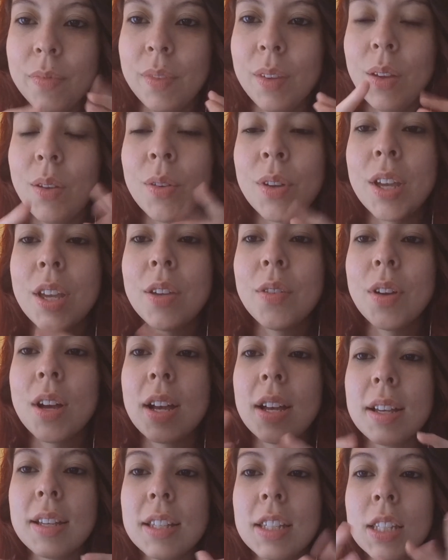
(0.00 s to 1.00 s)
Okay, you
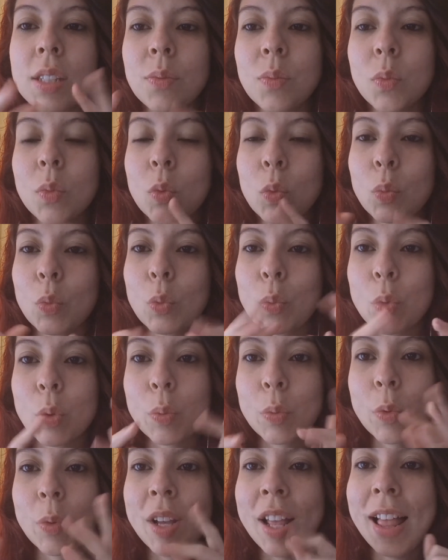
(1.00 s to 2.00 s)
guys,
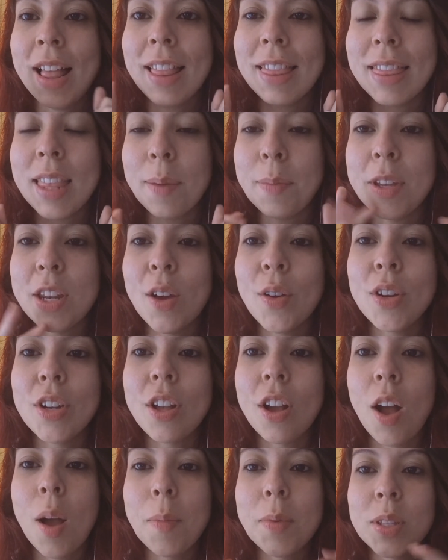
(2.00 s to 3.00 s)
let me know in the
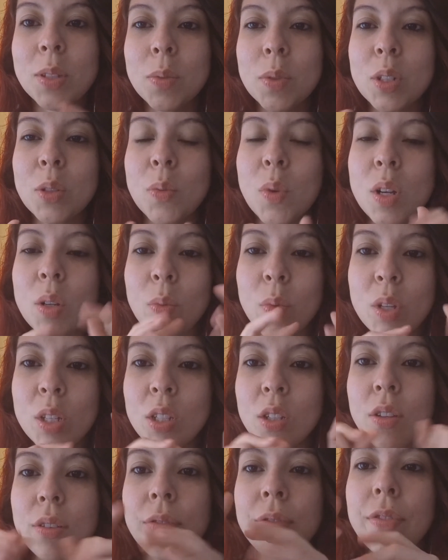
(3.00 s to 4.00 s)
comments which one was
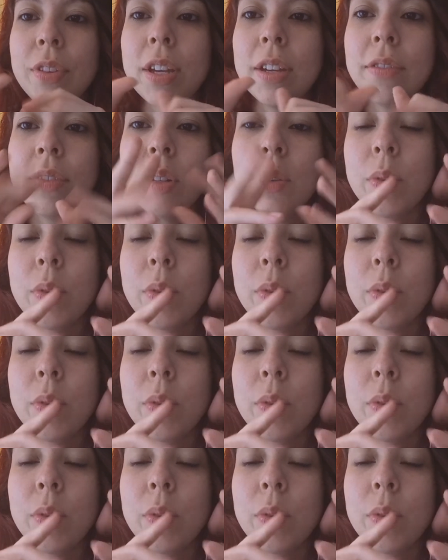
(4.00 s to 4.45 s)
your favorite.